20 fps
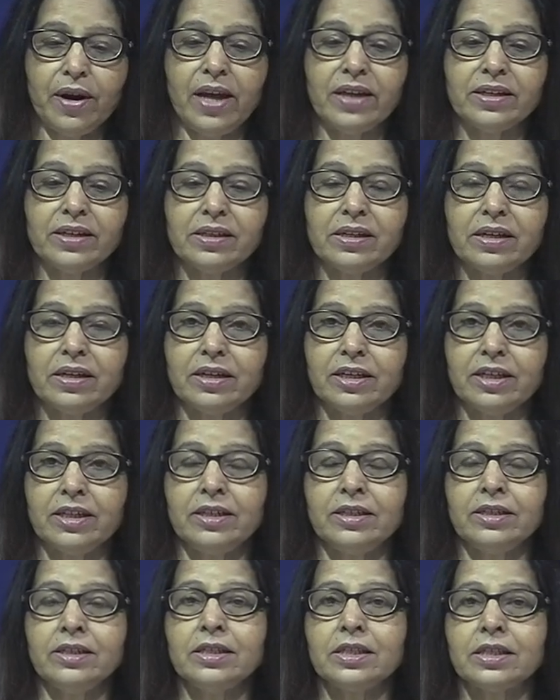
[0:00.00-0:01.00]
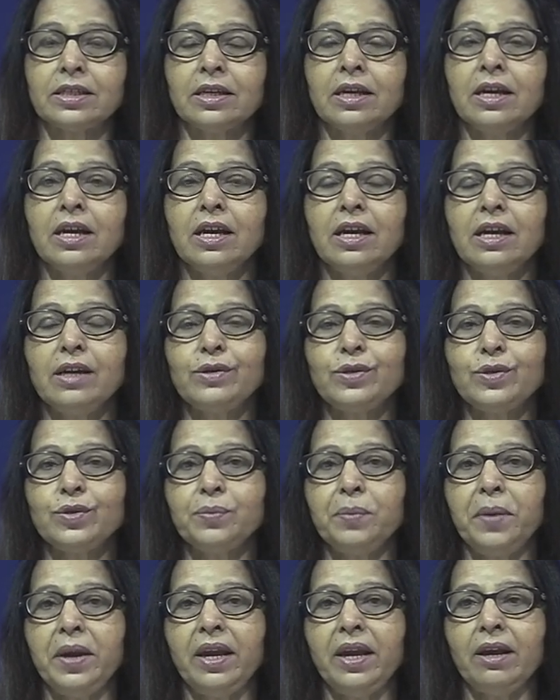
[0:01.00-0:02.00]
adult learners, is to
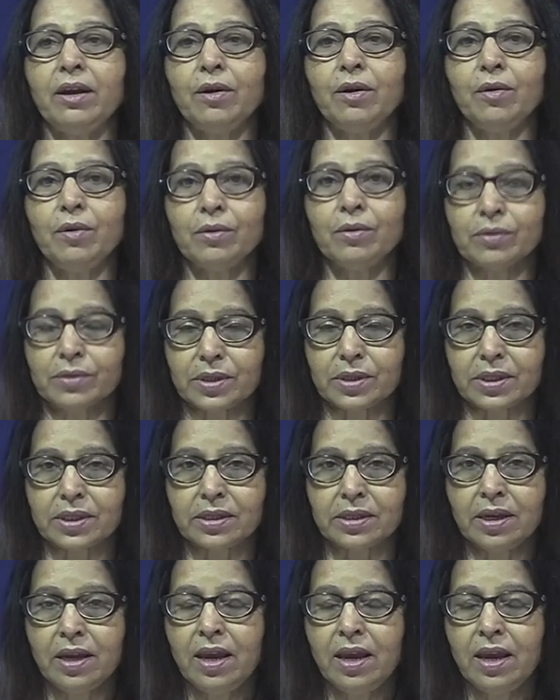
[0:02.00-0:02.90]
make notes.